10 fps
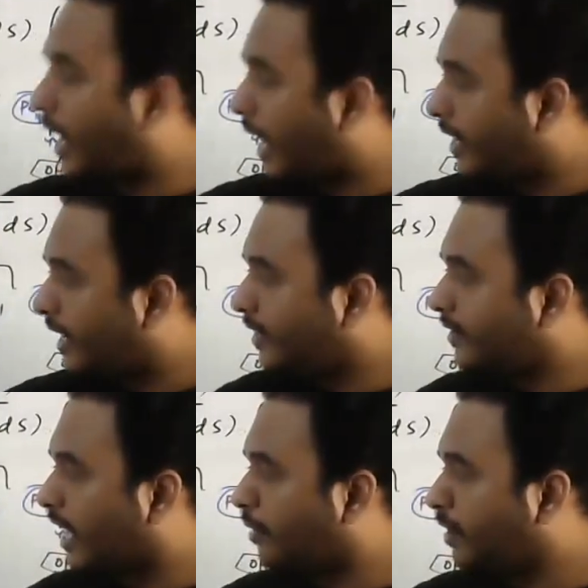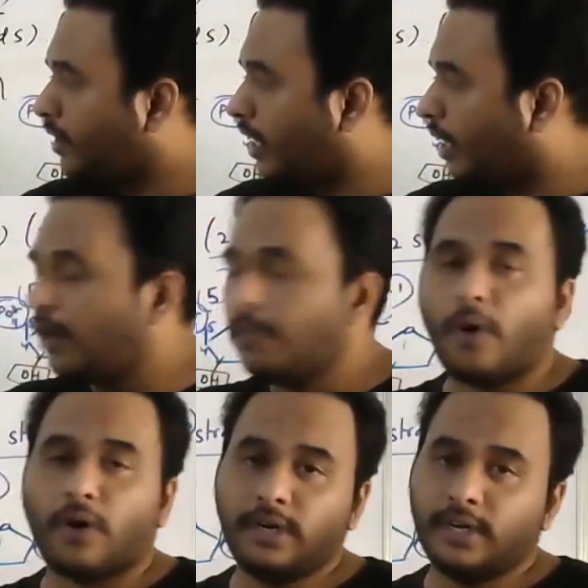Adenine thymine double
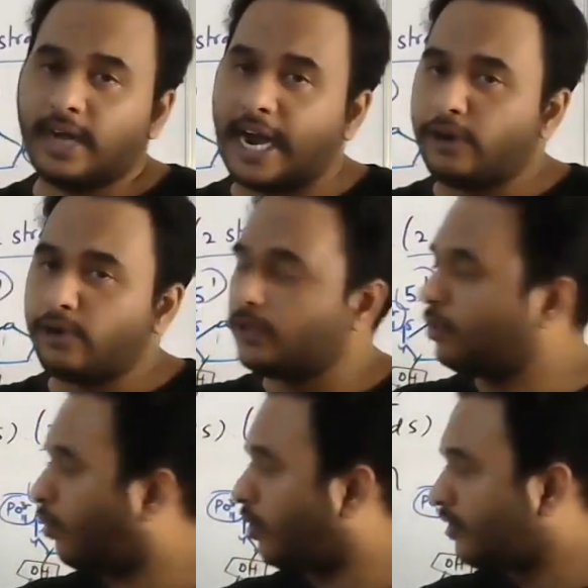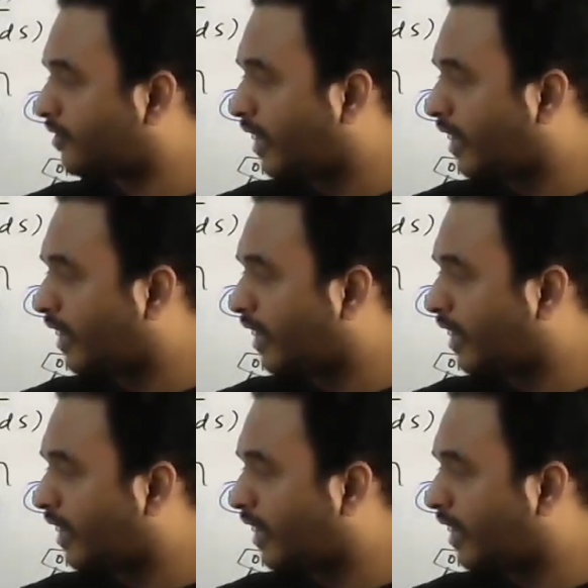bond hydrogen bonds,